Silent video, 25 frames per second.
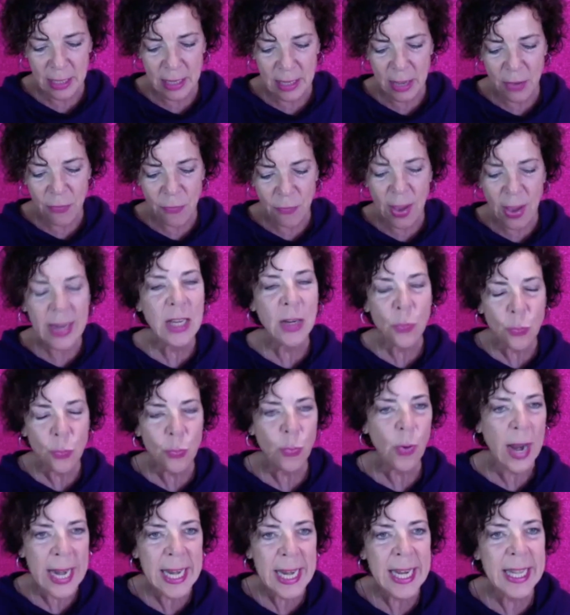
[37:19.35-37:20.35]
If I could
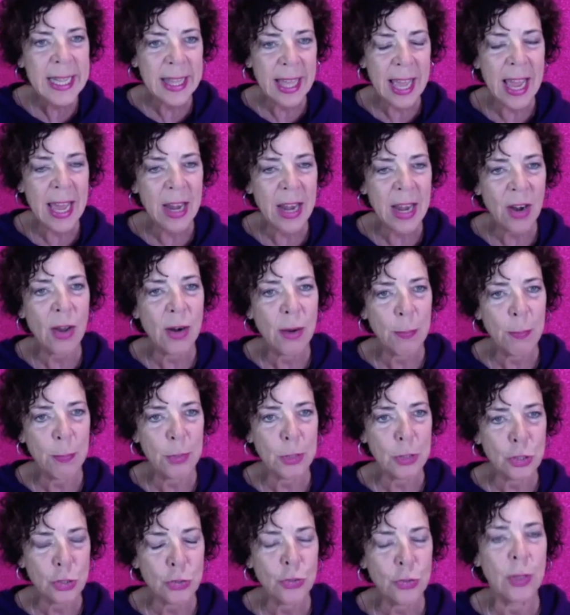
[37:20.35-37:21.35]
write that on a
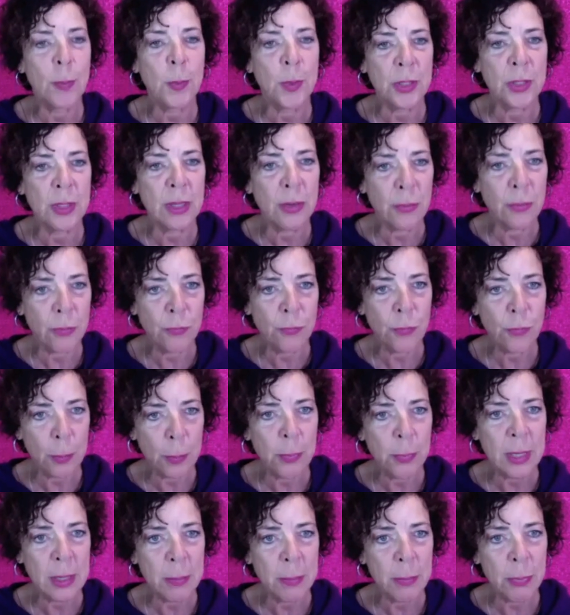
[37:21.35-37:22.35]
prescription for
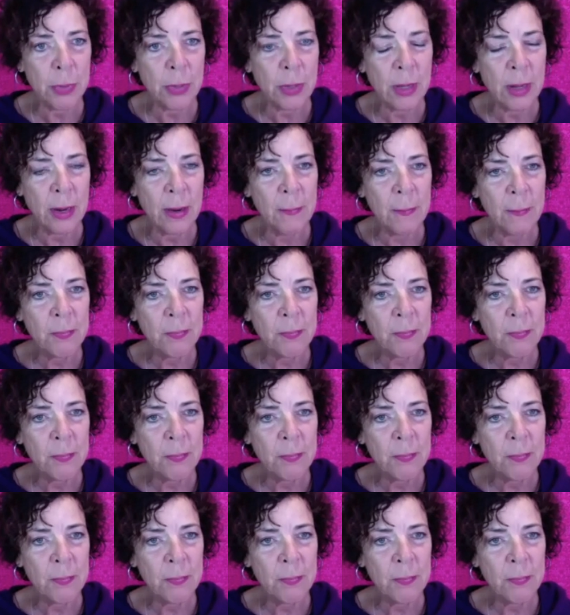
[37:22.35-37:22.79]
people,